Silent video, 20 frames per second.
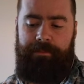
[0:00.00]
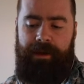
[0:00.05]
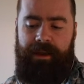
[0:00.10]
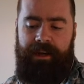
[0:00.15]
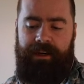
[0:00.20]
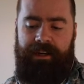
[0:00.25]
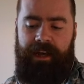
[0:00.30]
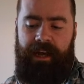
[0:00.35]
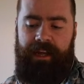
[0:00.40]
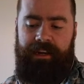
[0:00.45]

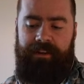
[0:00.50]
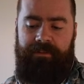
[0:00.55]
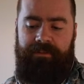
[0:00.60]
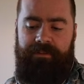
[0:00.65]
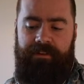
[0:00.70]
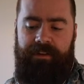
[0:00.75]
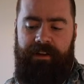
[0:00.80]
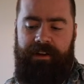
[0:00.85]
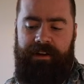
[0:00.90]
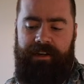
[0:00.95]
develop
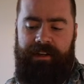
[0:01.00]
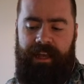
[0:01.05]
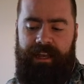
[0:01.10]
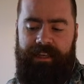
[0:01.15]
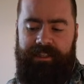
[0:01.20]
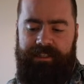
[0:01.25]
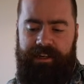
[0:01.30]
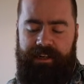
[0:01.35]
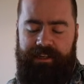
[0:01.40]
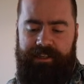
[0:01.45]
and kind of
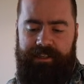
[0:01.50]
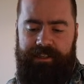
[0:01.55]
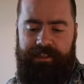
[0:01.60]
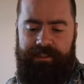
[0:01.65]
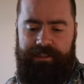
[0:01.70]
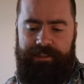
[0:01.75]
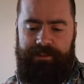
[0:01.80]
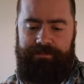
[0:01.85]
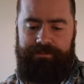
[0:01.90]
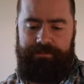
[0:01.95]
test
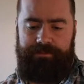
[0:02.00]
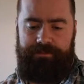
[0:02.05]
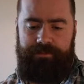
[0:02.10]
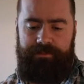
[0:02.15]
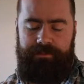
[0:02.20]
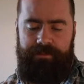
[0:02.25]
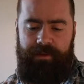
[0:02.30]
ideas.